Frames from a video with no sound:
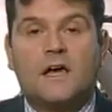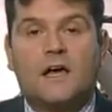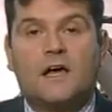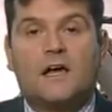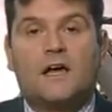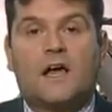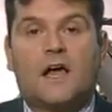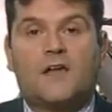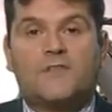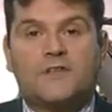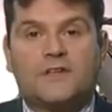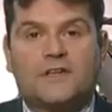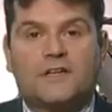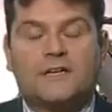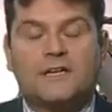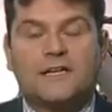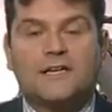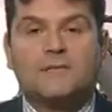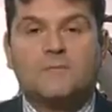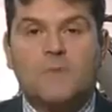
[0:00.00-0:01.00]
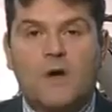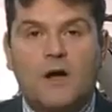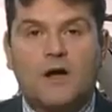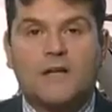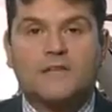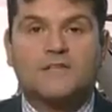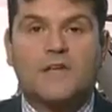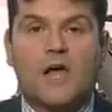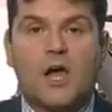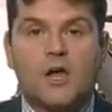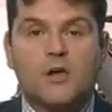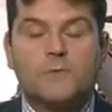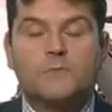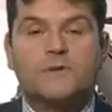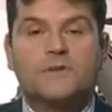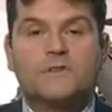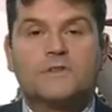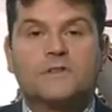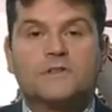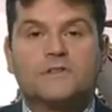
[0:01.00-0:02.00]
I think clearly markets are
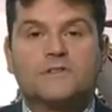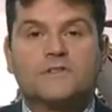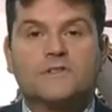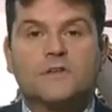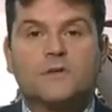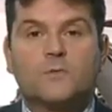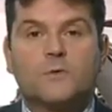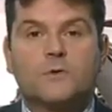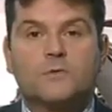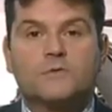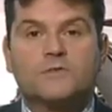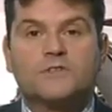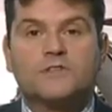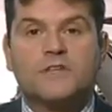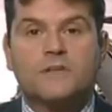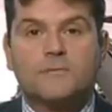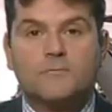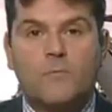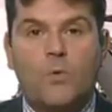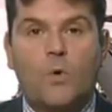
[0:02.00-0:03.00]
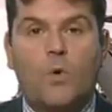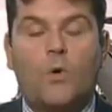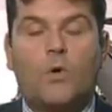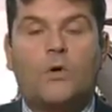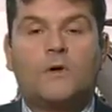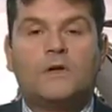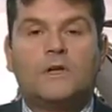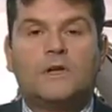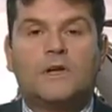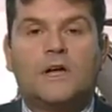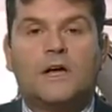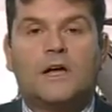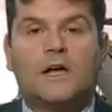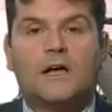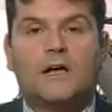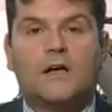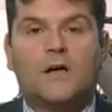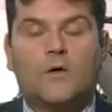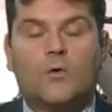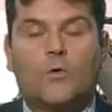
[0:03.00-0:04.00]
hoping that we will see more
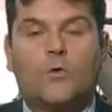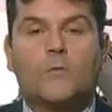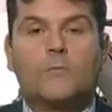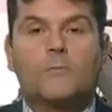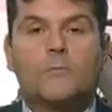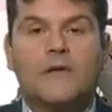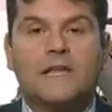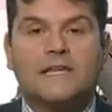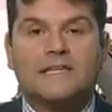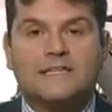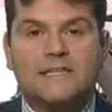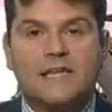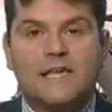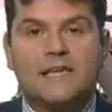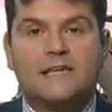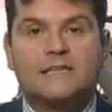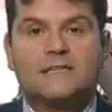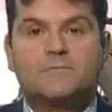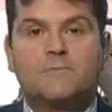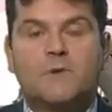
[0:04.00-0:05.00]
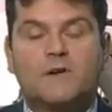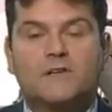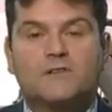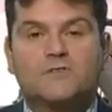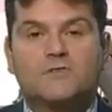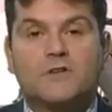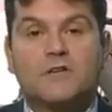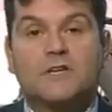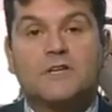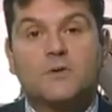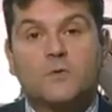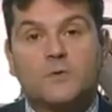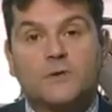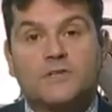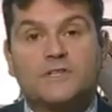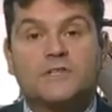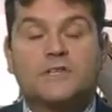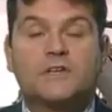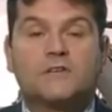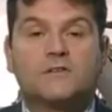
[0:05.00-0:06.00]
or maintained monetary
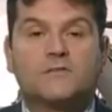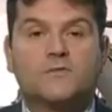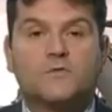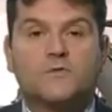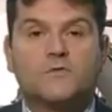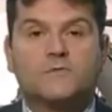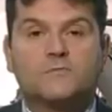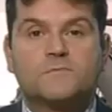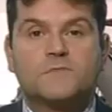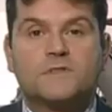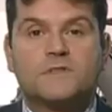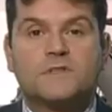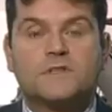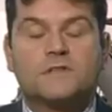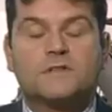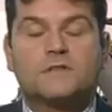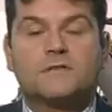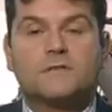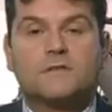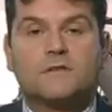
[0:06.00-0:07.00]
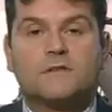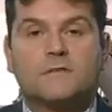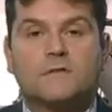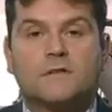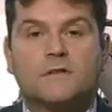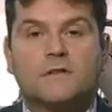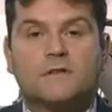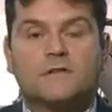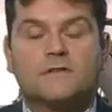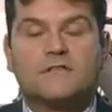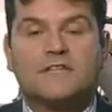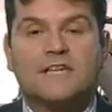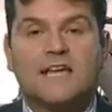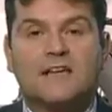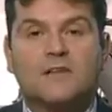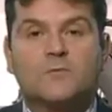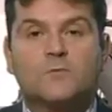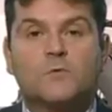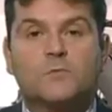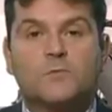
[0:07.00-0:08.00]
liquidity, and of course
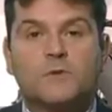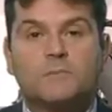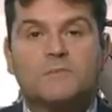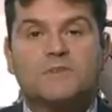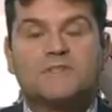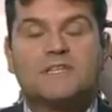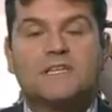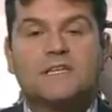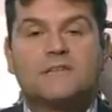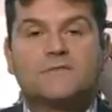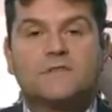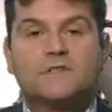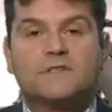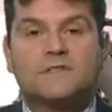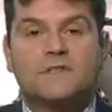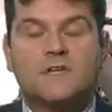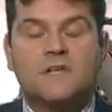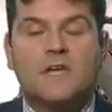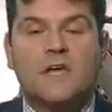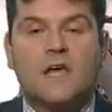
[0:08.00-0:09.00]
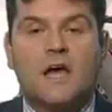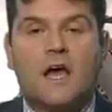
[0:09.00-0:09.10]
Yellen would be perceived as